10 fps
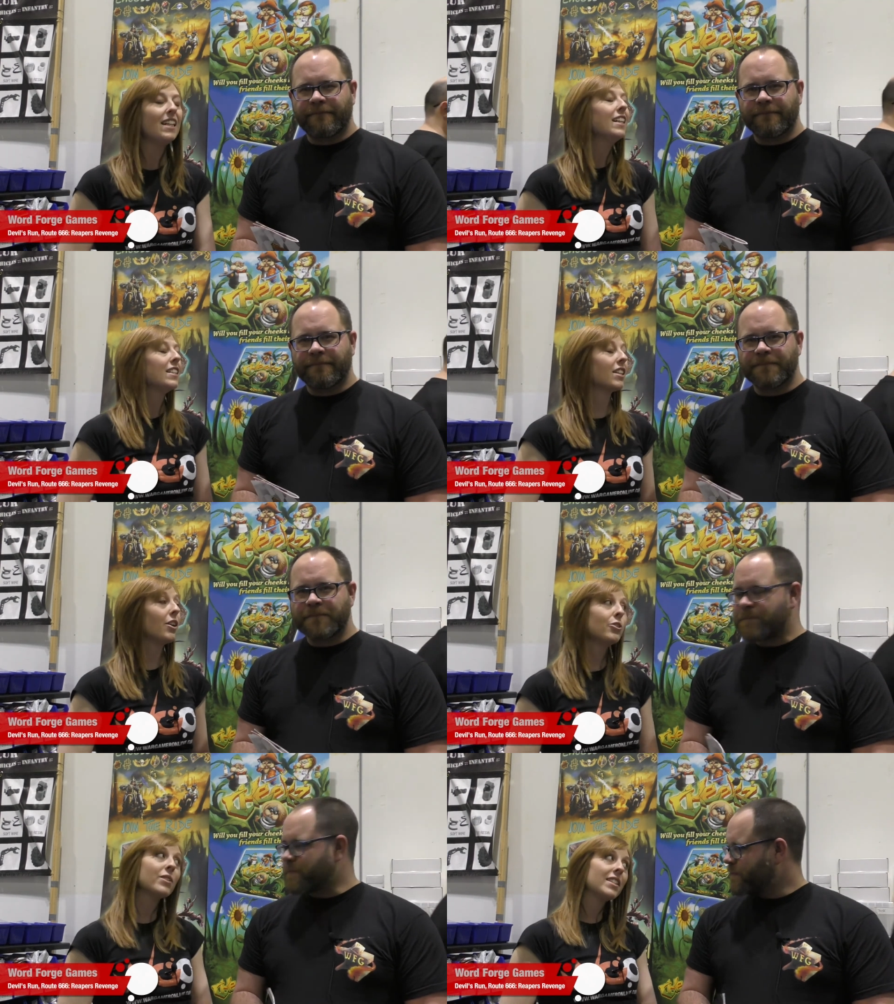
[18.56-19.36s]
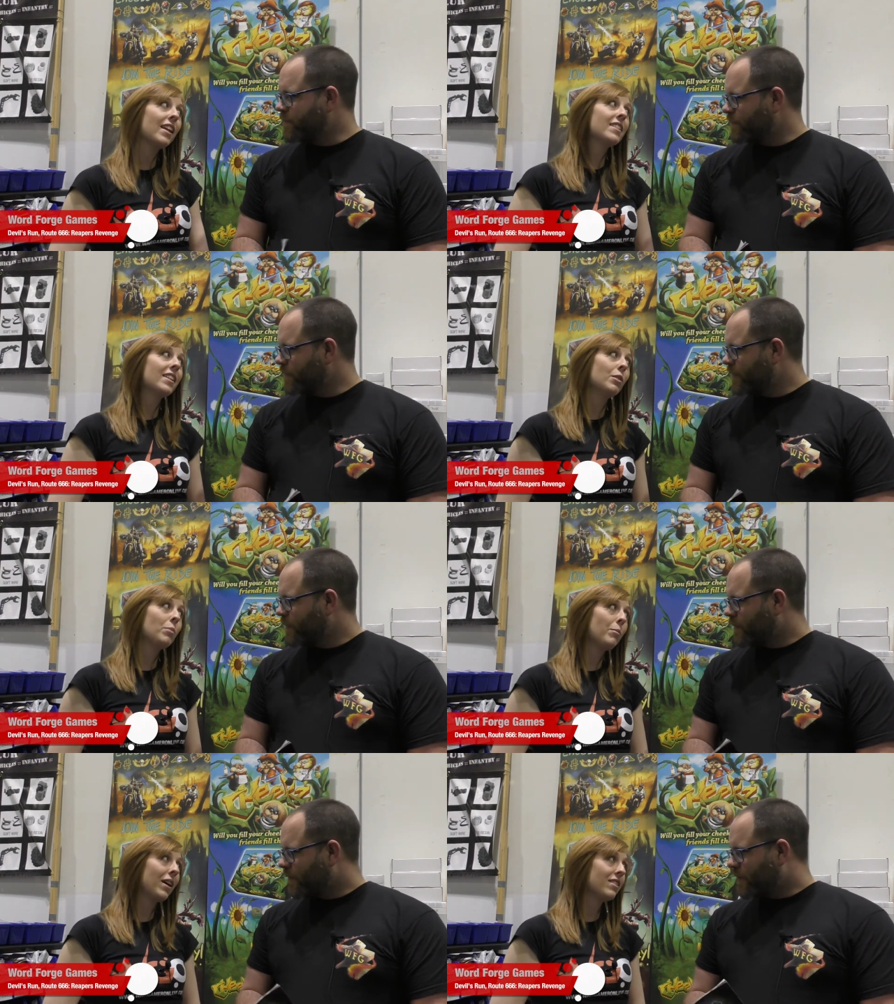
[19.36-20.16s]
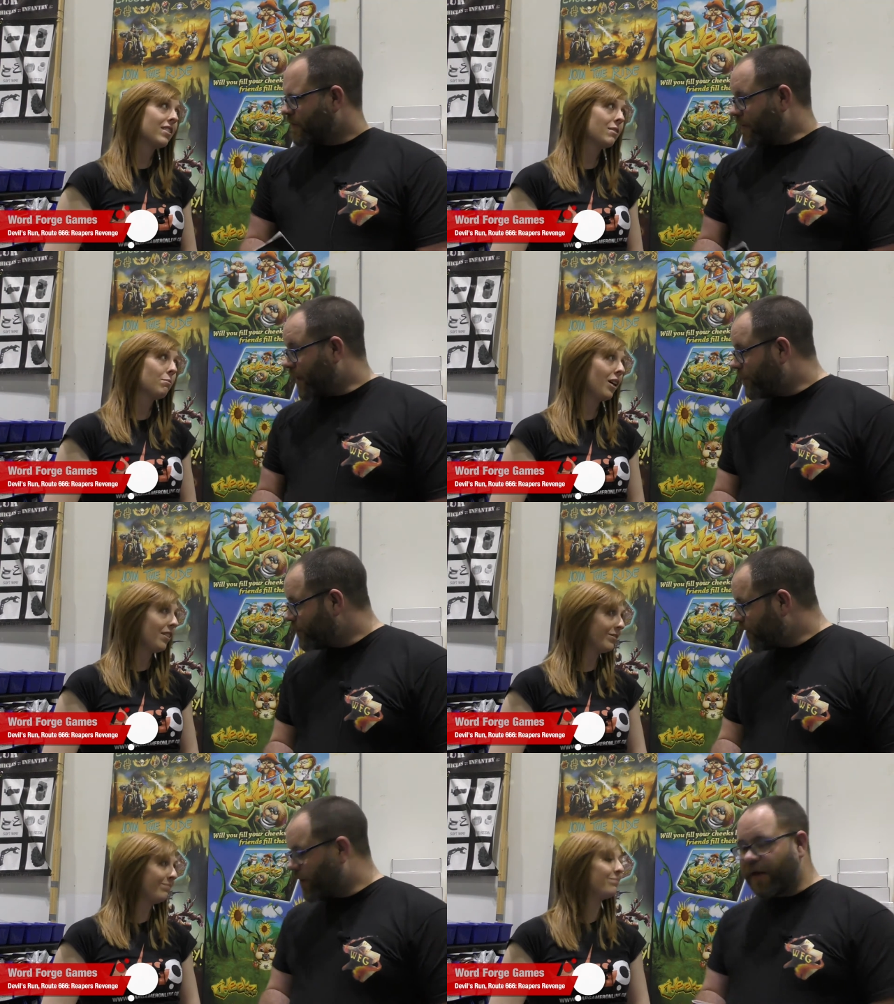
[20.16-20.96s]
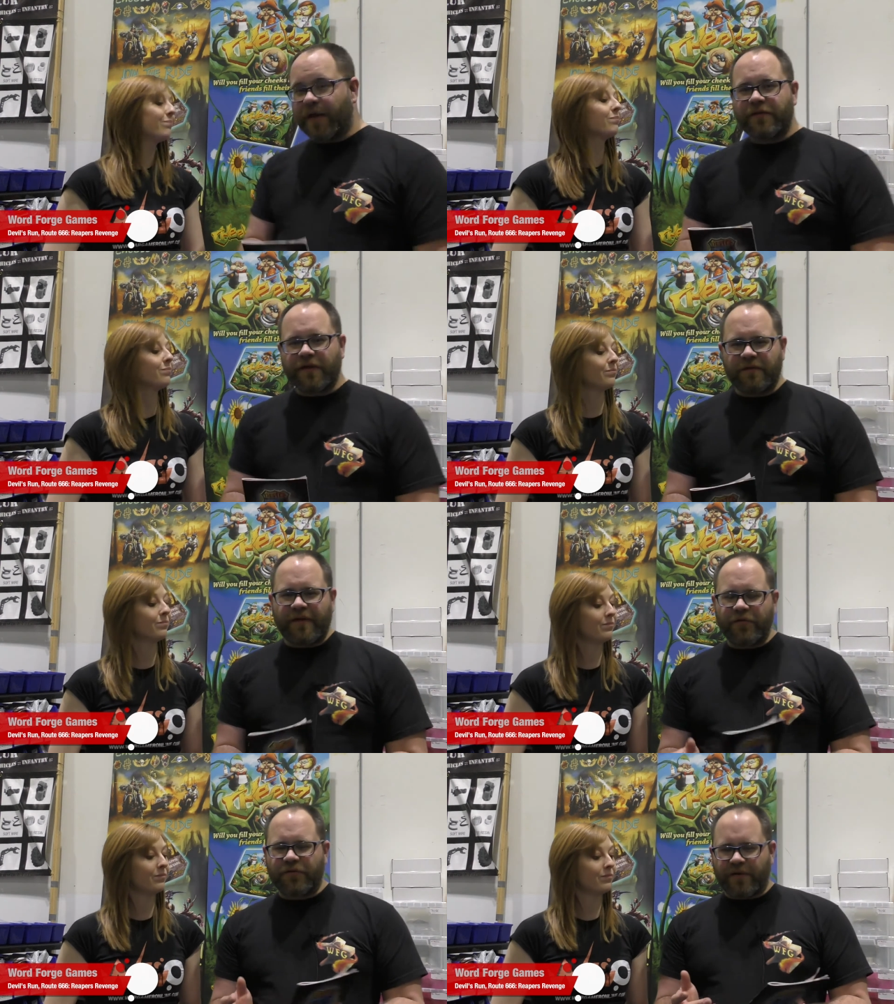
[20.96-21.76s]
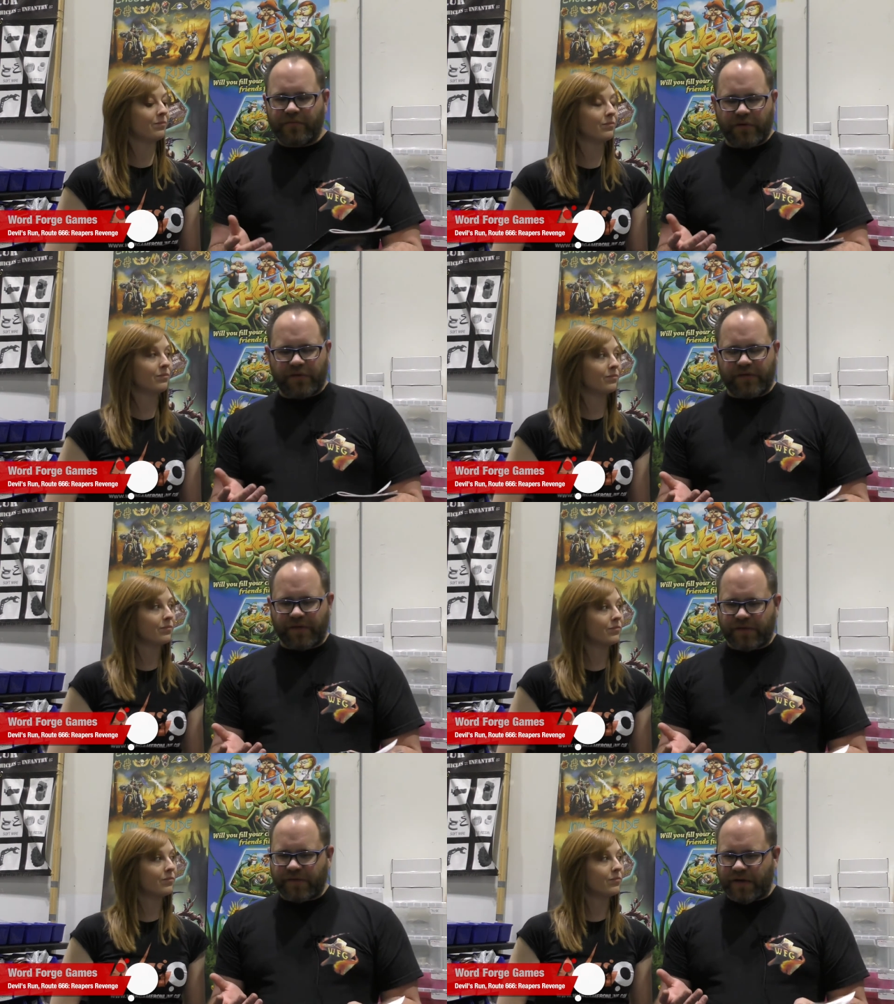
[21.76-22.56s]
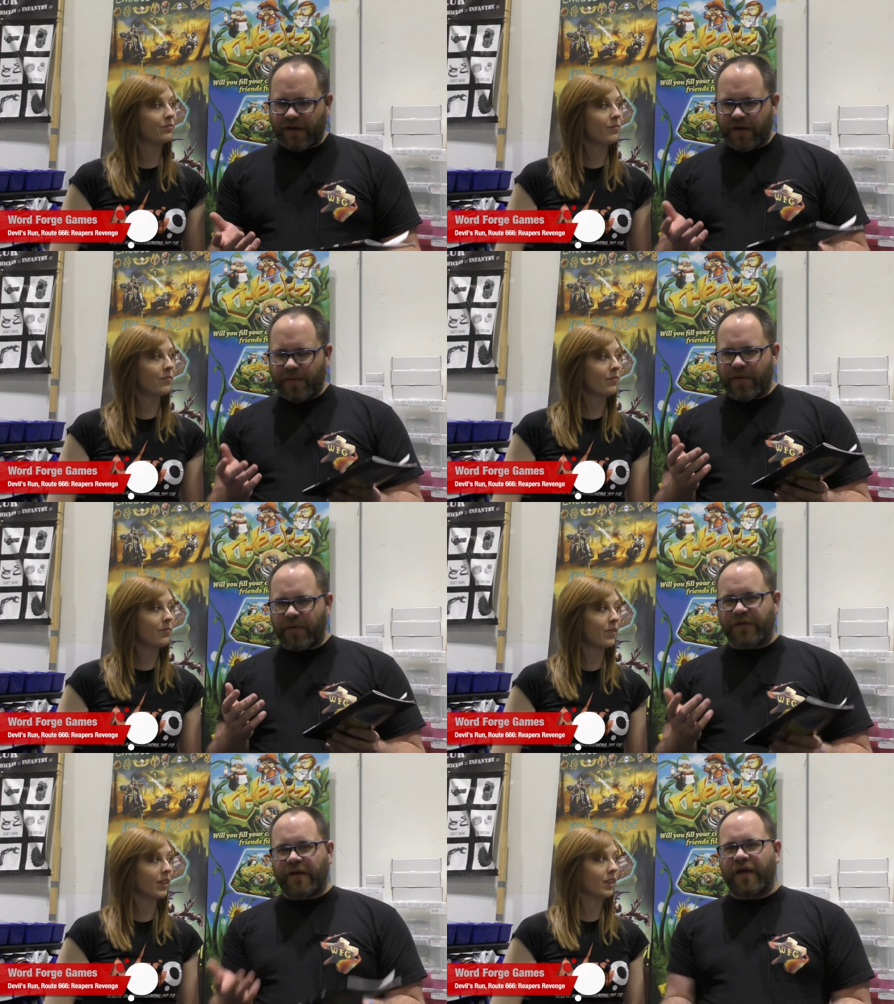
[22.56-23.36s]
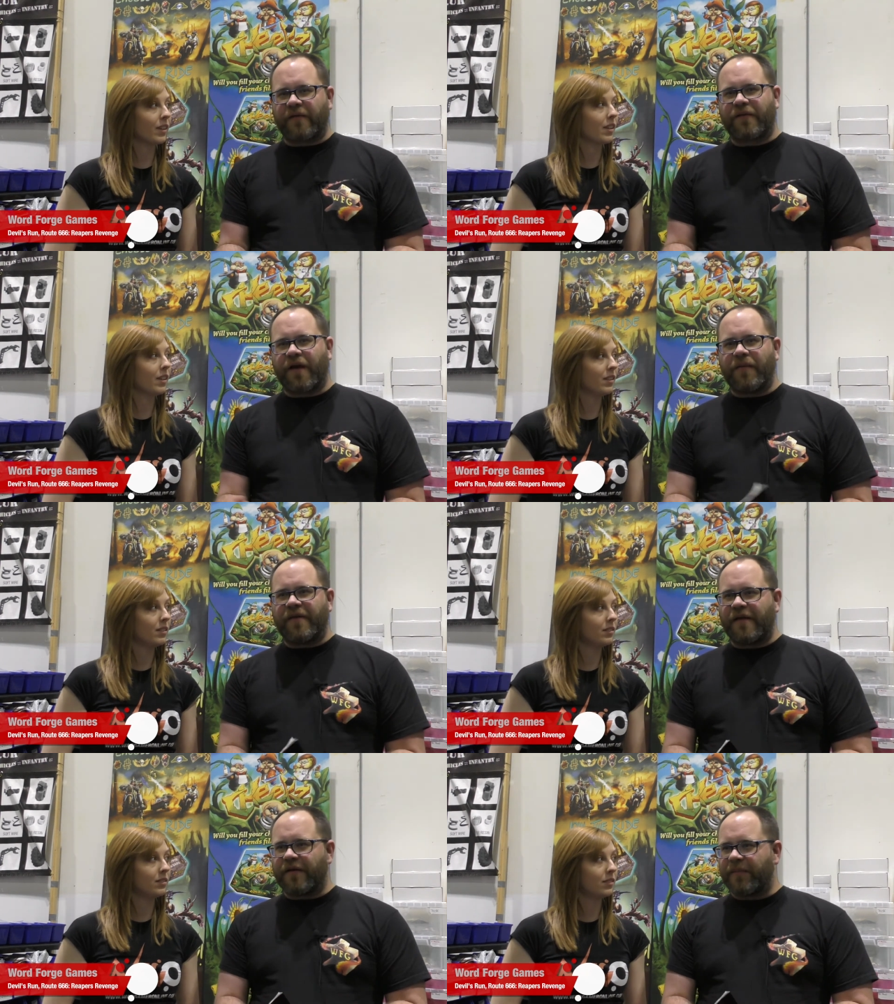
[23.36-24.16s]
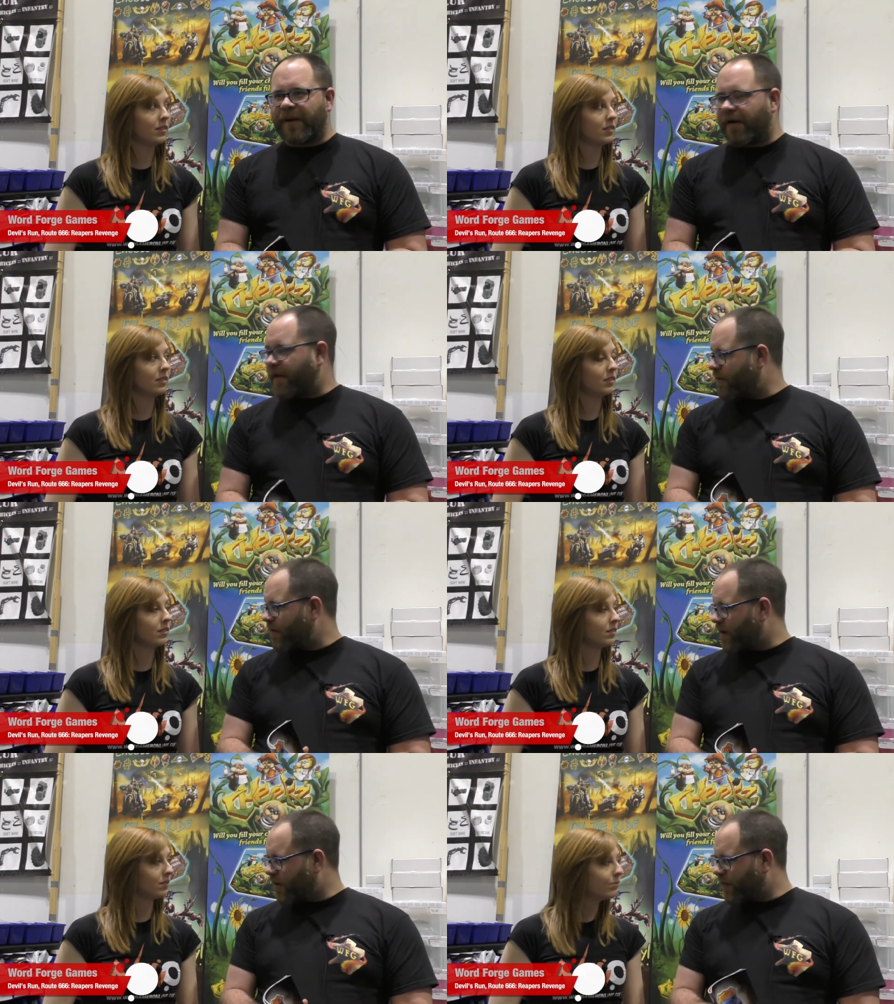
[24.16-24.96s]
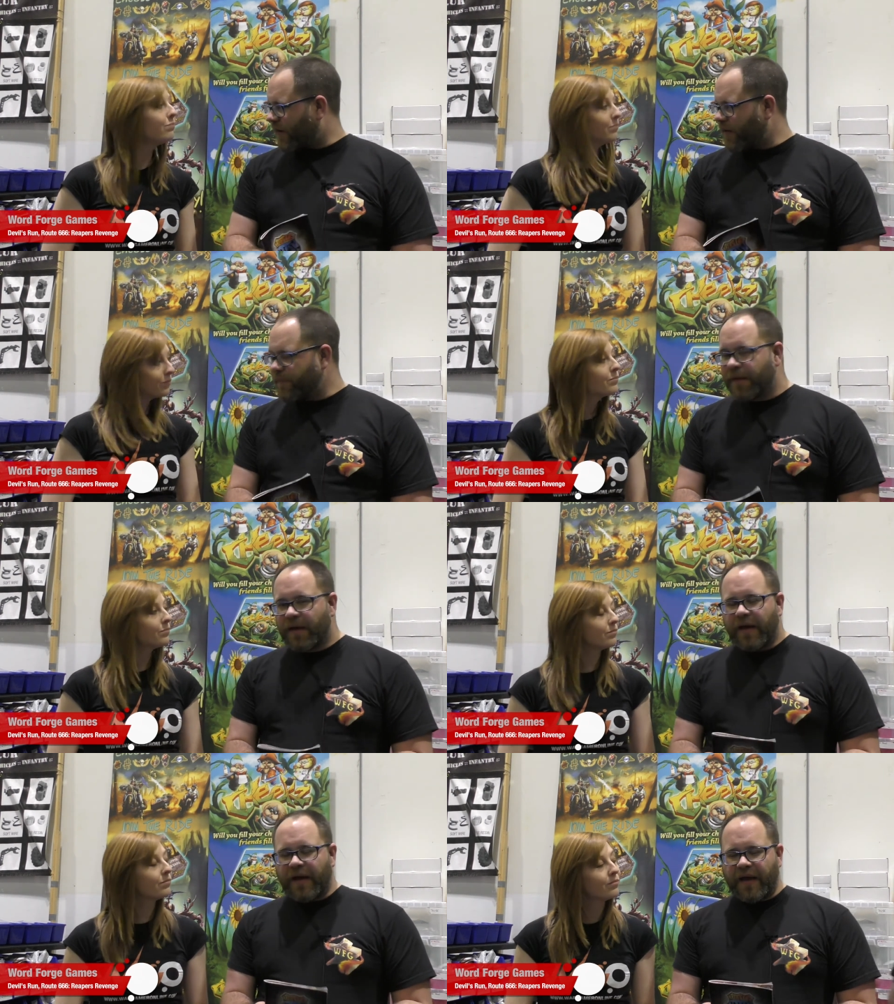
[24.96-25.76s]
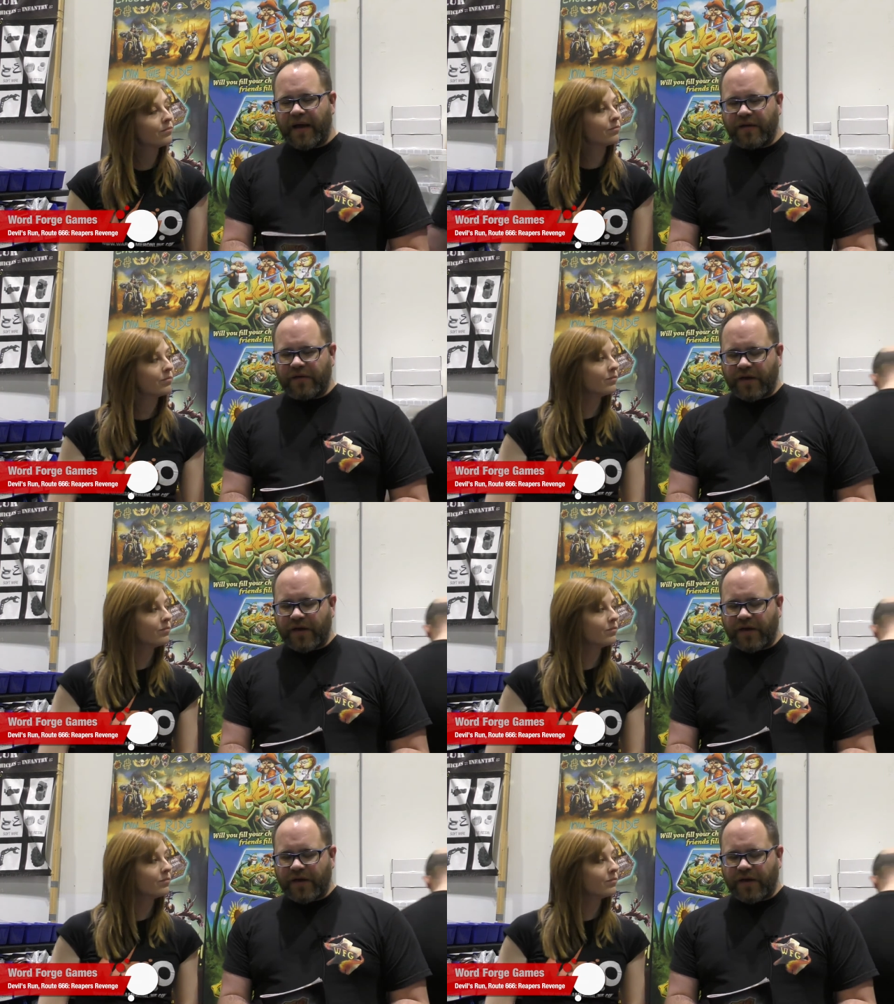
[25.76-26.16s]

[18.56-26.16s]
Speaker 1: So do you want to tell us a little bit about
Speaker 2: it? Yeah, Mark? Okay, so Devil's Run Route six six six um, it was a Kickstarter we did about a year and a half ago, and